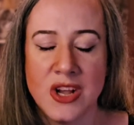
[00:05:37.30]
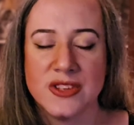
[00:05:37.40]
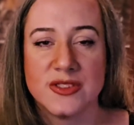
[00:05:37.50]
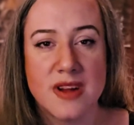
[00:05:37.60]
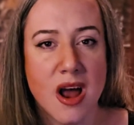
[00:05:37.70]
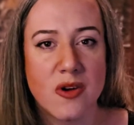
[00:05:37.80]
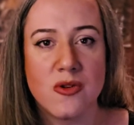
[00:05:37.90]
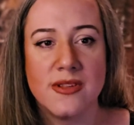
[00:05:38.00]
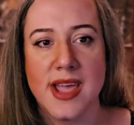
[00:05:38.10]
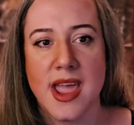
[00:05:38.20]
So not
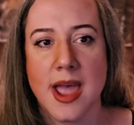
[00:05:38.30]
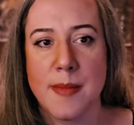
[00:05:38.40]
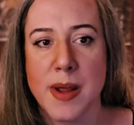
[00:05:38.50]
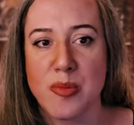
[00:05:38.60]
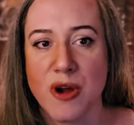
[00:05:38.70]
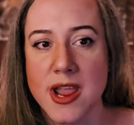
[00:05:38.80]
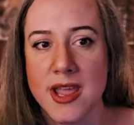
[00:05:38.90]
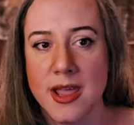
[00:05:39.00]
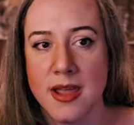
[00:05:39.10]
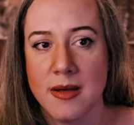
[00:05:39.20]
only am I
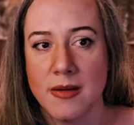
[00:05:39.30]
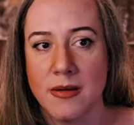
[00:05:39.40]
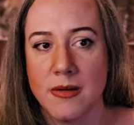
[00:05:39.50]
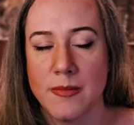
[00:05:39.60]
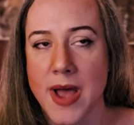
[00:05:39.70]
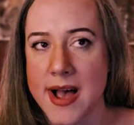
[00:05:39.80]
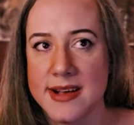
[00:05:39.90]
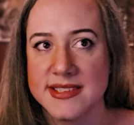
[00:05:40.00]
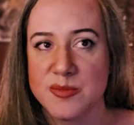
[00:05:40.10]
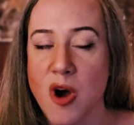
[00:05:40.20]
breaking
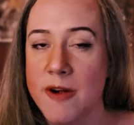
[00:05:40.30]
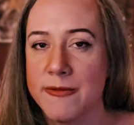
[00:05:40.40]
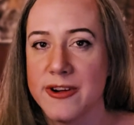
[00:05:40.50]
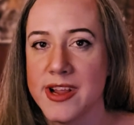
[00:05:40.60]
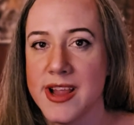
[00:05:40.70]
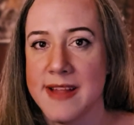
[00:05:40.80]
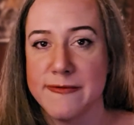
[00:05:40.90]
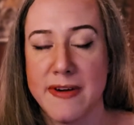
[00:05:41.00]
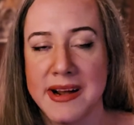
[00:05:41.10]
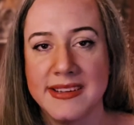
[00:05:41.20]
past poverty
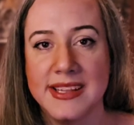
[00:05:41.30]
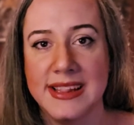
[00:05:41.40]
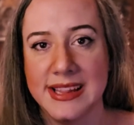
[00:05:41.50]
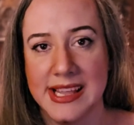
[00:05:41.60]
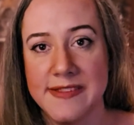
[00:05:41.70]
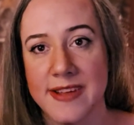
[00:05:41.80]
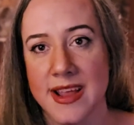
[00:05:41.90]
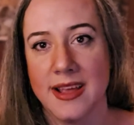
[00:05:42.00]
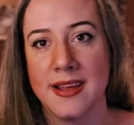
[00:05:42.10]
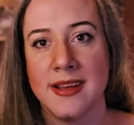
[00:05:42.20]
and finally
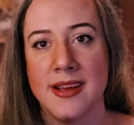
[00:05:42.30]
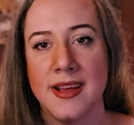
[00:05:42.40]
leaving